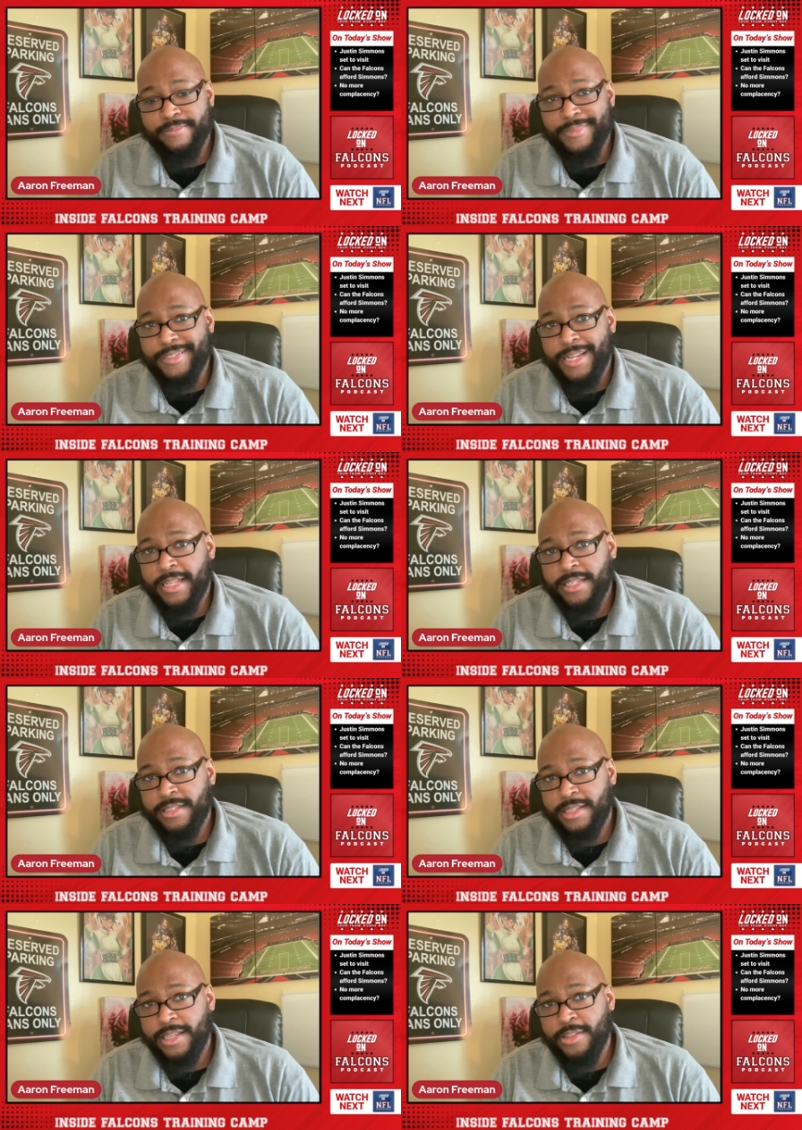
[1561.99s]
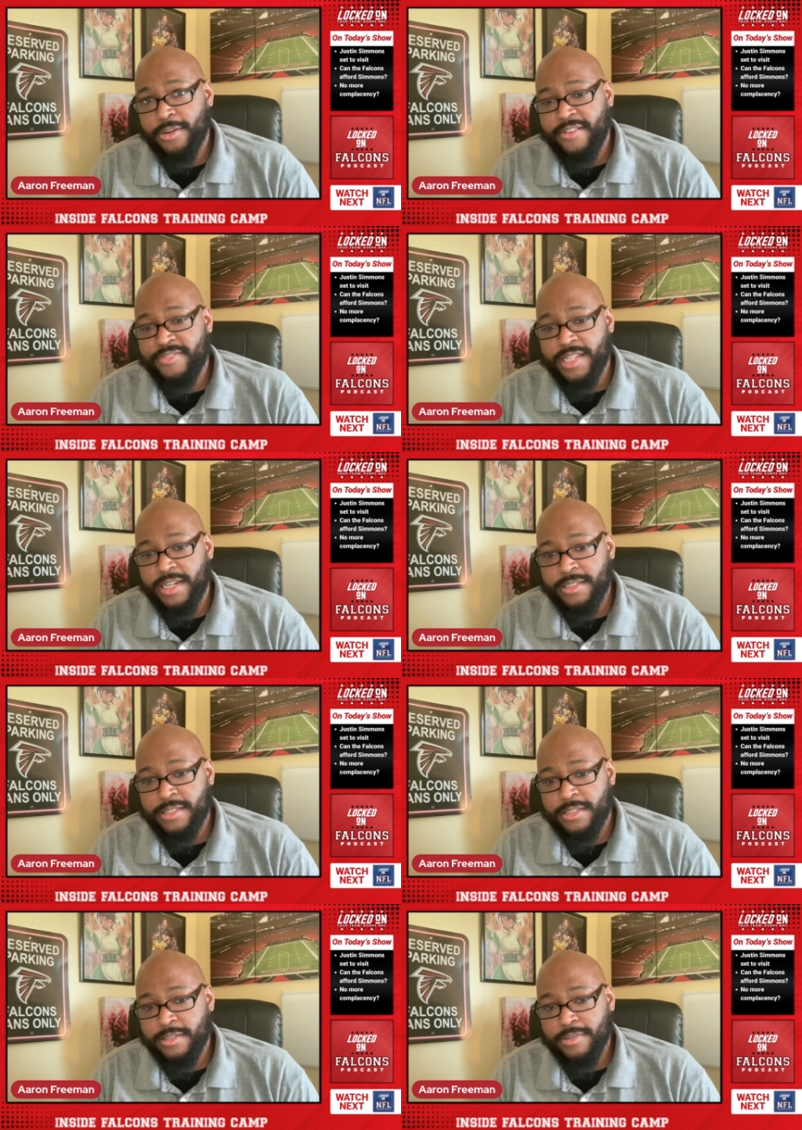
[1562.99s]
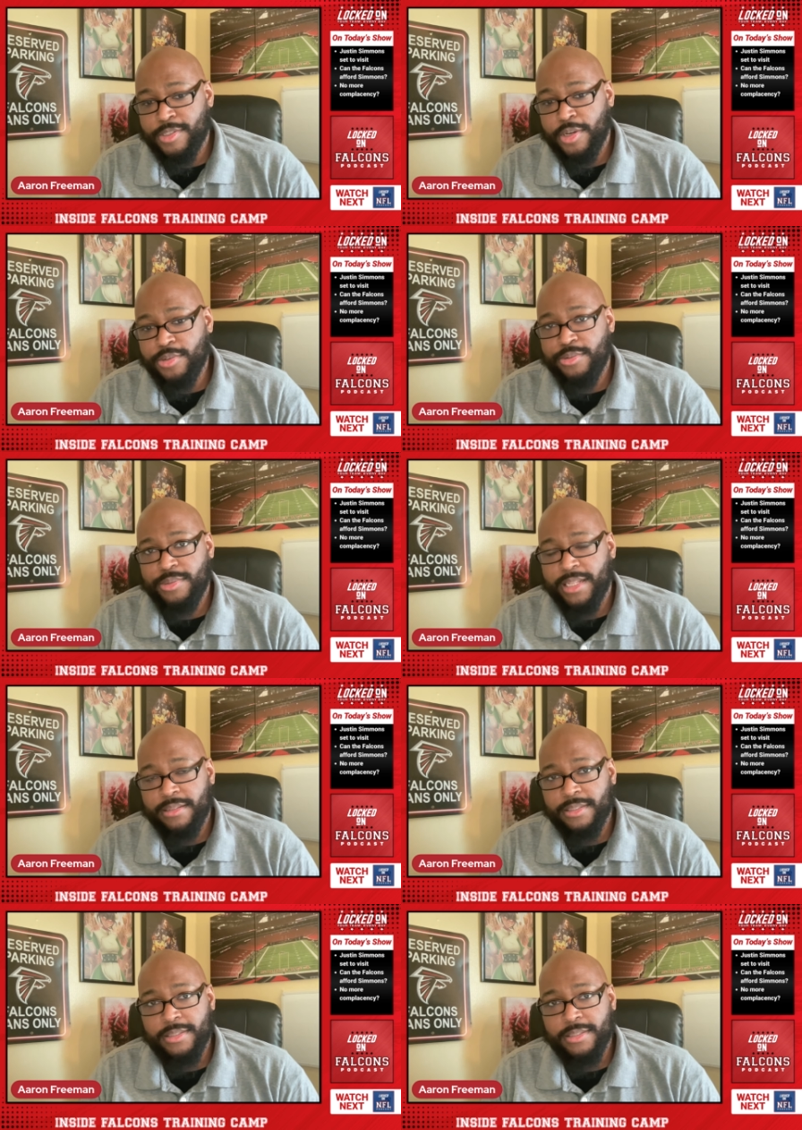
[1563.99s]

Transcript: nothing either has done to shows you that